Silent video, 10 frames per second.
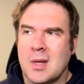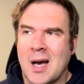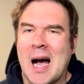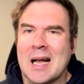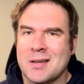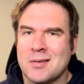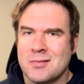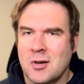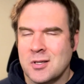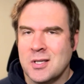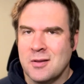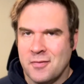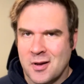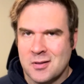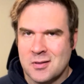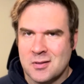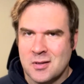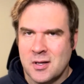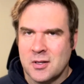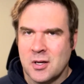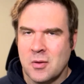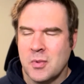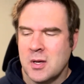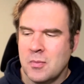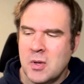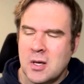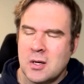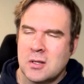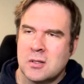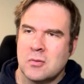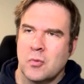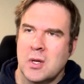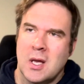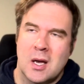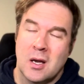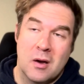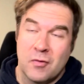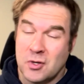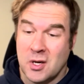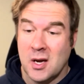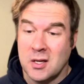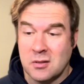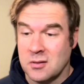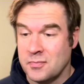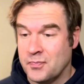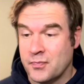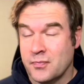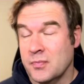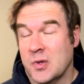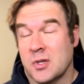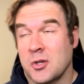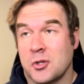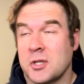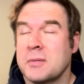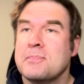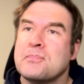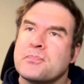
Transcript: got on defense, it's going to be because we can't cover tight ends, essentially.